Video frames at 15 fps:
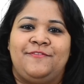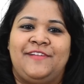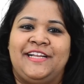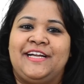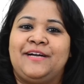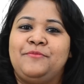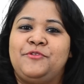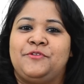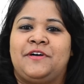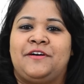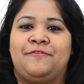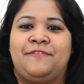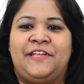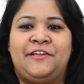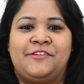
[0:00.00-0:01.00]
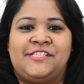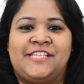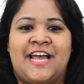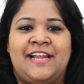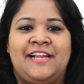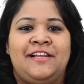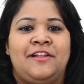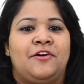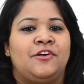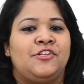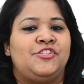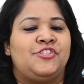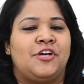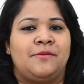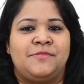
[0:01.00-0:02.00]
Welcome to our video channel
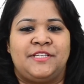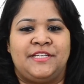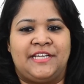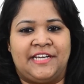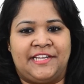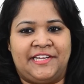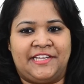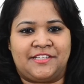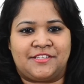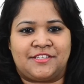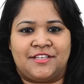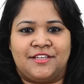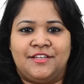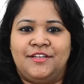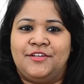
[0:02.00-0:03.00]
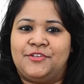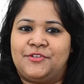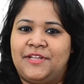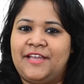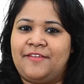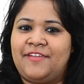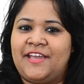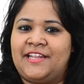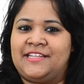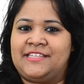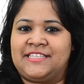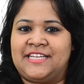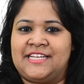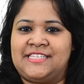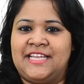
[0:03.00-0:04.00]
on jobs and careers. Today we are
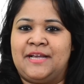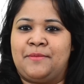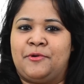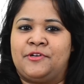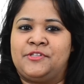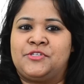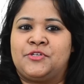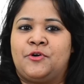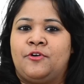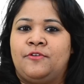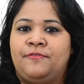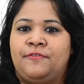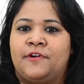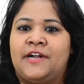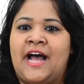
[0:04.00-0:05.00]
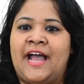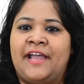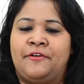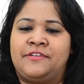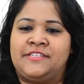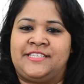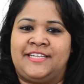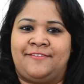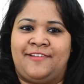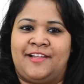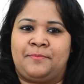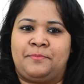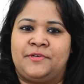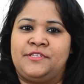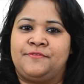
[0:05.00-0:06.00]
discussing about scope for iOS
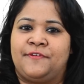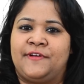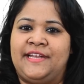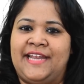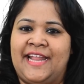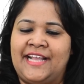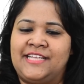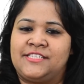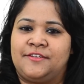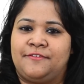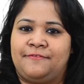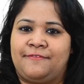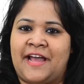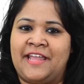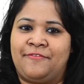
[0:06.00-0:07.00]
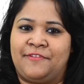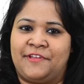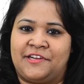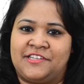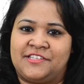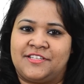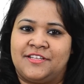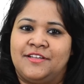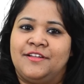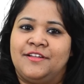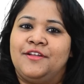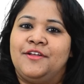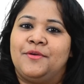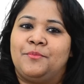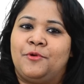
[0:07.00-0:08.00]
developers for next 5 years.
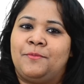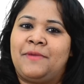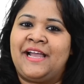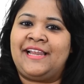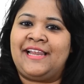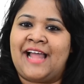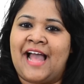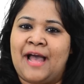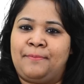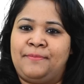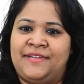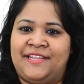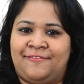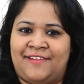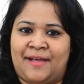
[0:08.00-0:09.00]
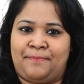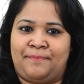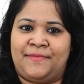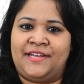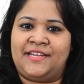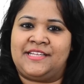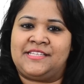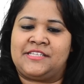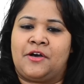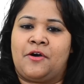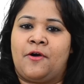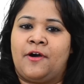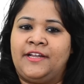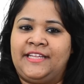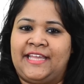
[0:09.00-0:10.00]
Mobile app development is a
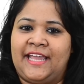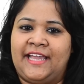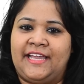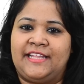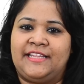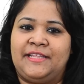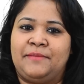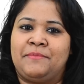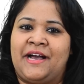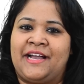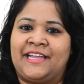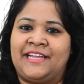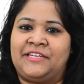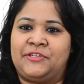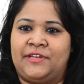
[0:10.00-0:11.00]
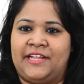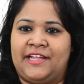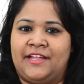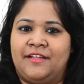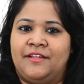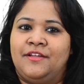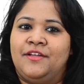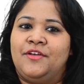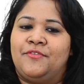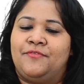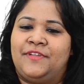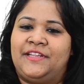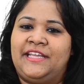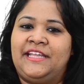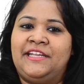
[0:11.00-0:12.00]
hot cake in the market today.
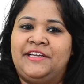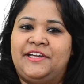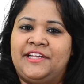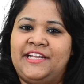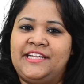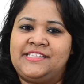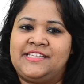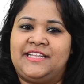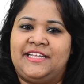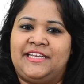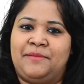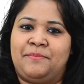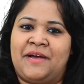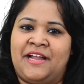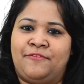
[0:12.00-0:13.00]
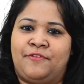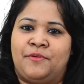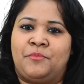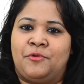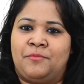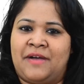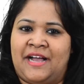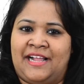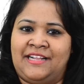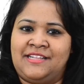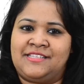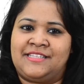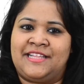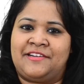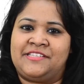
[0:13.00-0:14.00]
With the increase in the demand for
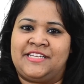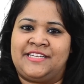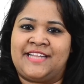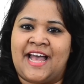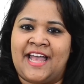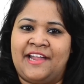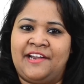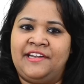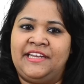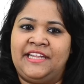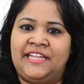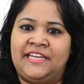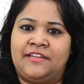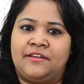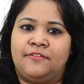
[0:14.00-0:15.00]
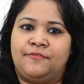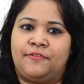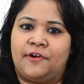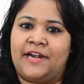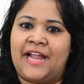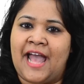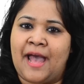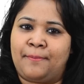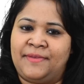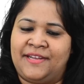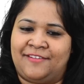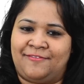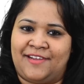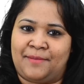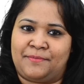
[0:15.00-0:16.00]
mobiles, there is a dire need for app
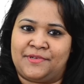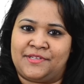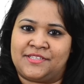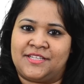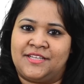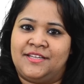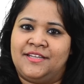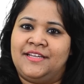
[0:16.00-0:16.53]
developers.